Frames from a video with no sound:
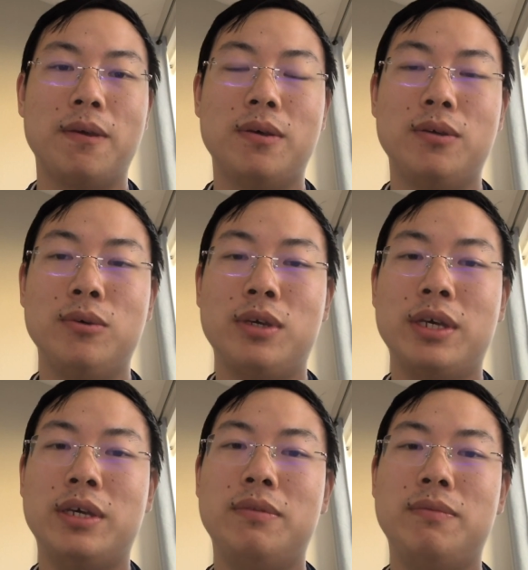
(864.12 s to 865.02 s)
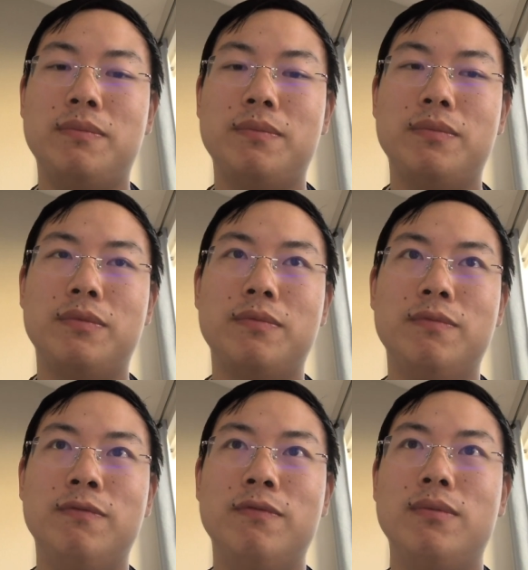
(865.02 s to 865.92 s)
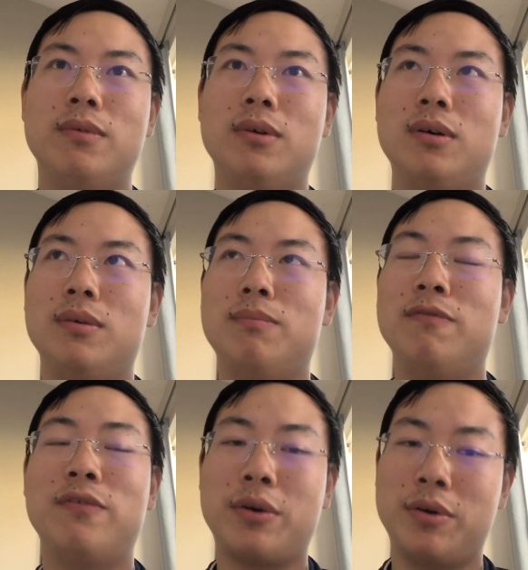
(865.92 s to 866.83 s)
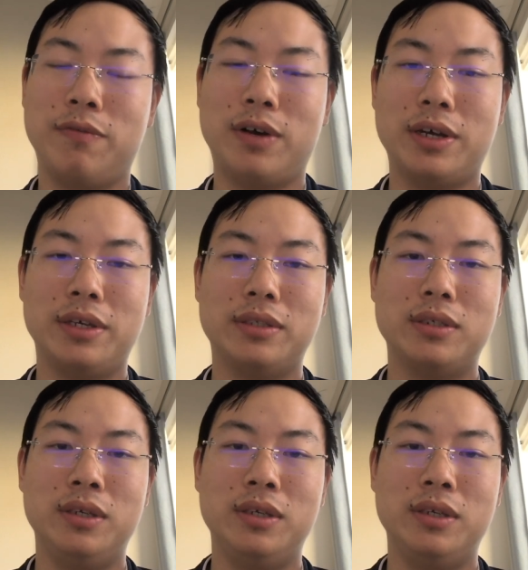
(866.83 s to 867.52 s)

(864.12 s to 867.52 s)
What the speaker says: You can verify it.